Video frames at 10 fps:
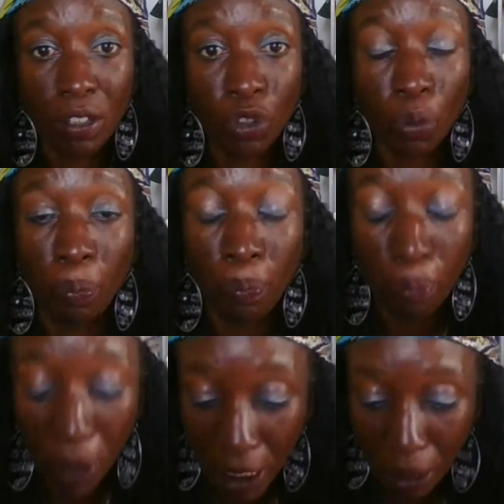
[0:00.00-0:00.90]
You
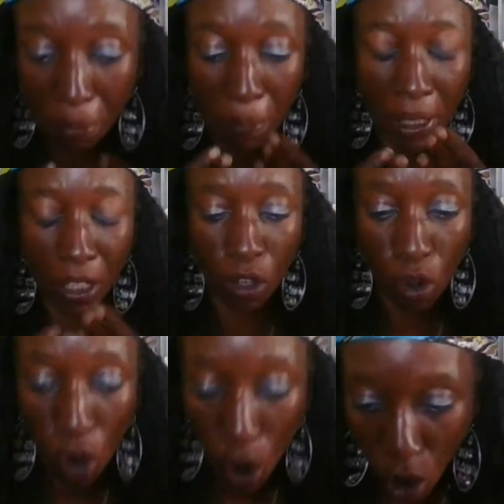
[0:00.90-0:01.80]
keep being
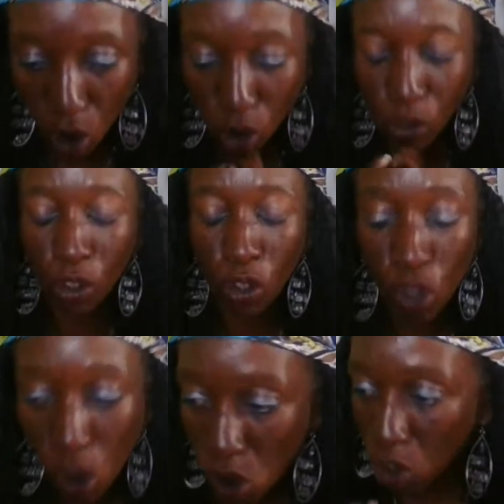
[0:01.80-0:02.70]
called and
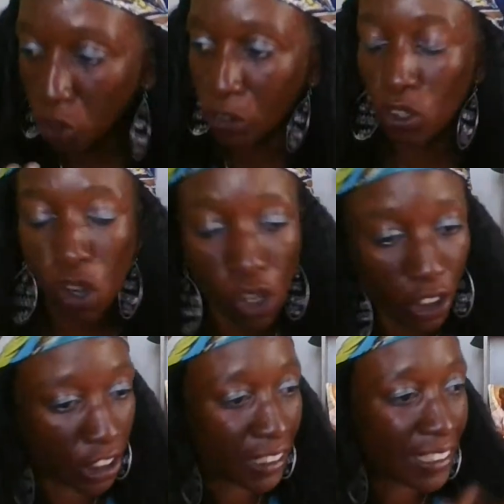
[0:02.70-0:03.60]
called and called,
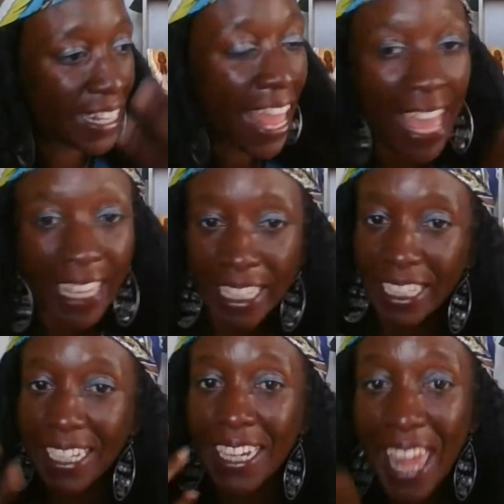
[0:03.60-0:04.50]
and it's nagging
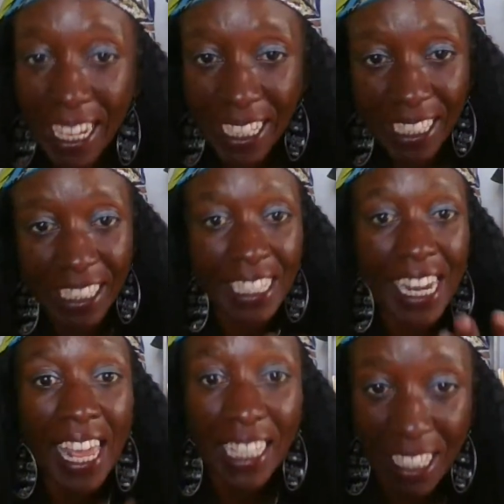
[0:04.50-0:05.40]
and nagging and
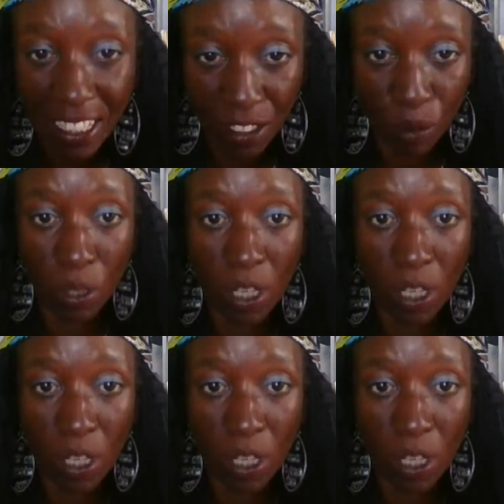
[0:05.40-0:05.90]
nagging at you.